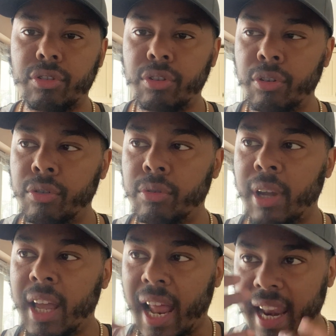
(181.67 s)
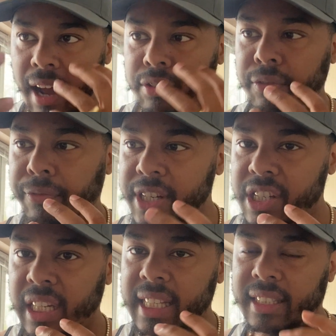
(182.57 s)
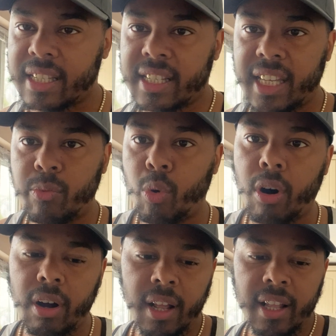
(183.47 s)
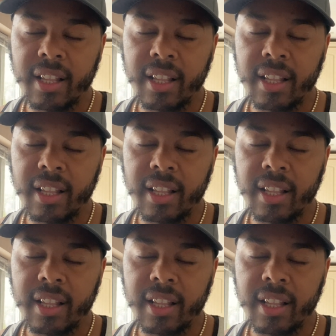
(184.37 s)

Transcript: new, allow you visually to see what